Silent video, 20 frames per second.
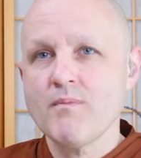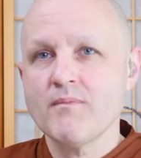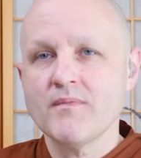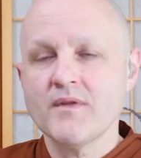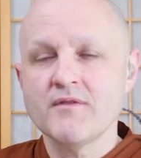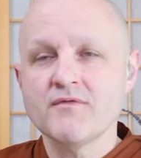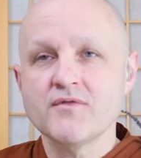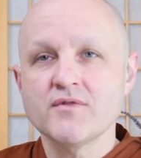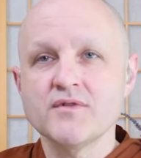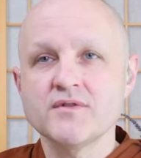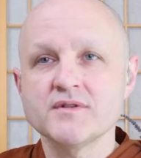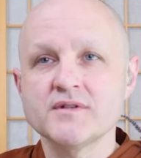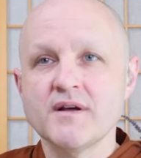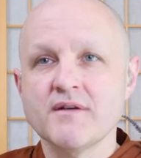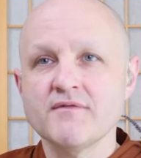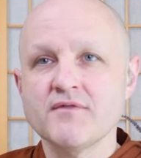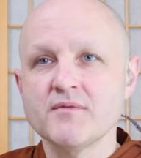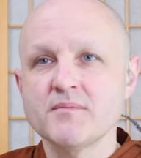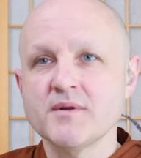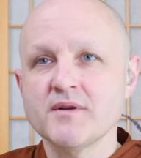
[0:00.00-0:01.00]
and for those
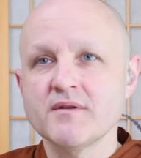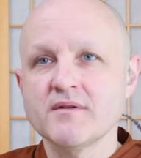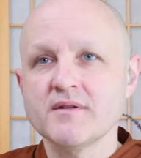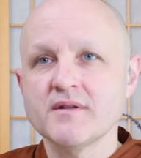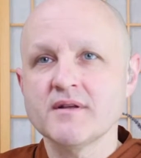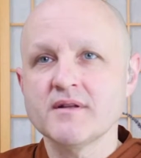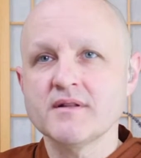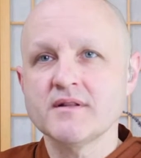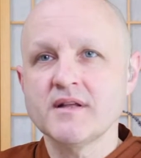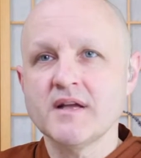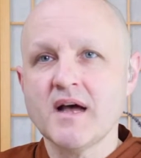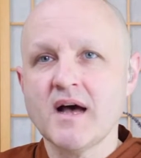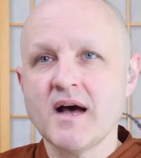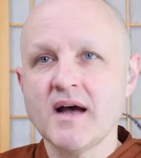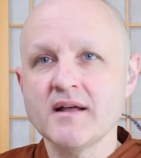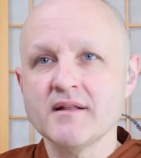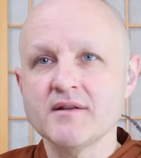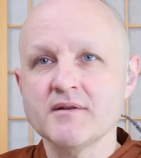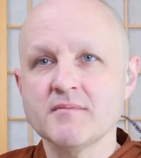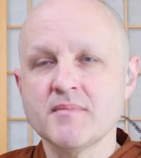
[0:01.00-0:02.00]
not familiar, the
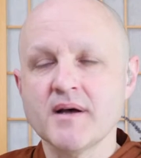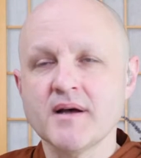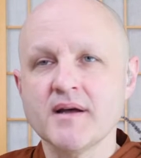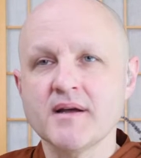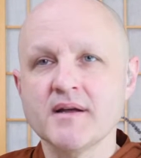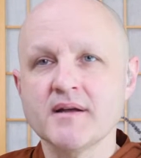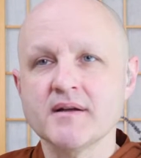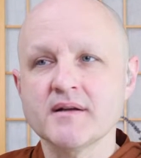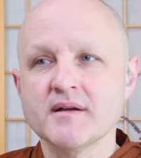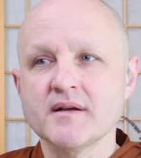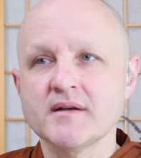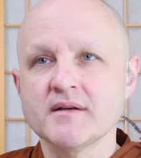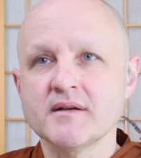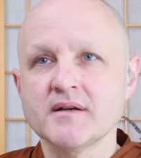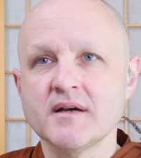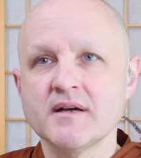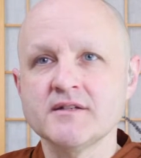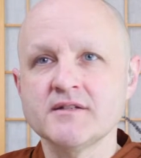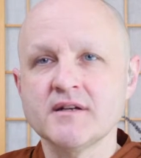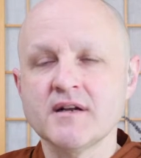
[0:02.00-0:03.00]
island by
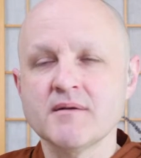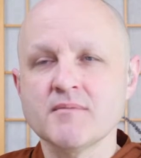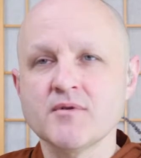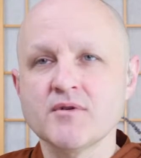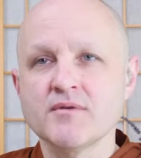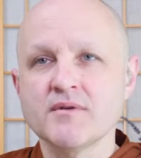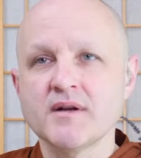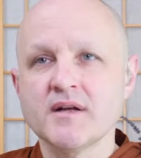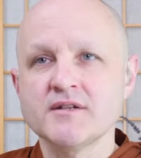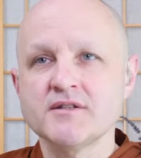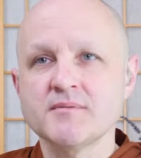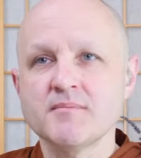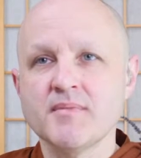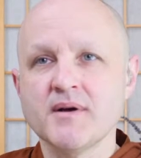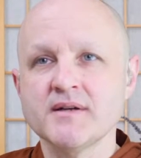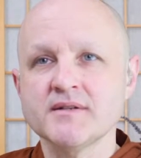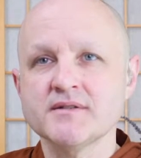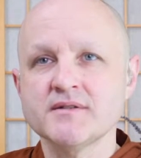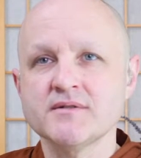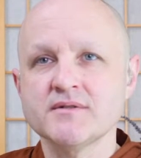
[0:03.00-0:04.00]
Ajahn Amaro and Ajahn
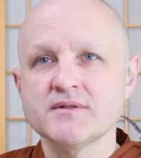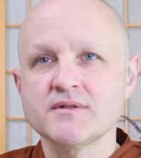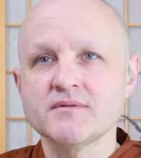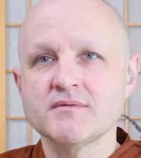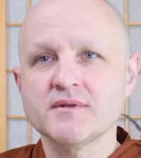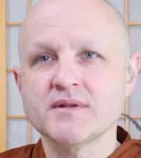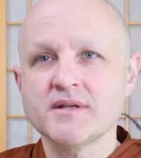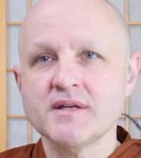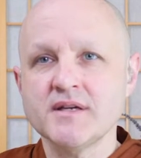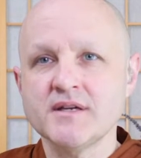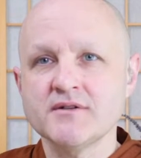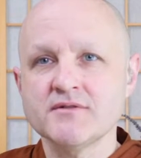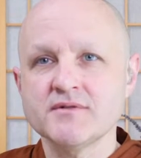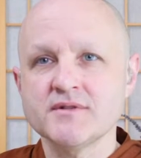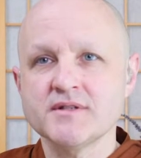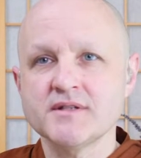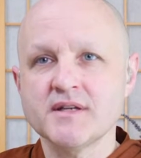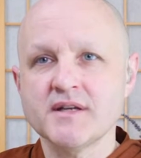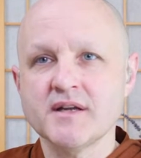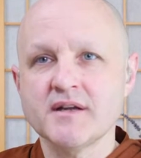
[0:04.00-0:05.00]
Pasanno is a really
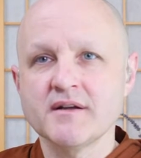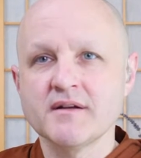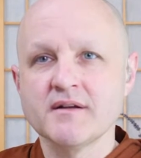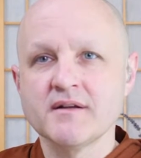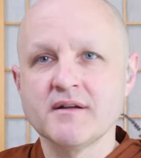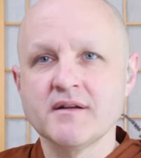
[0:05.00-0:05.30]
interesting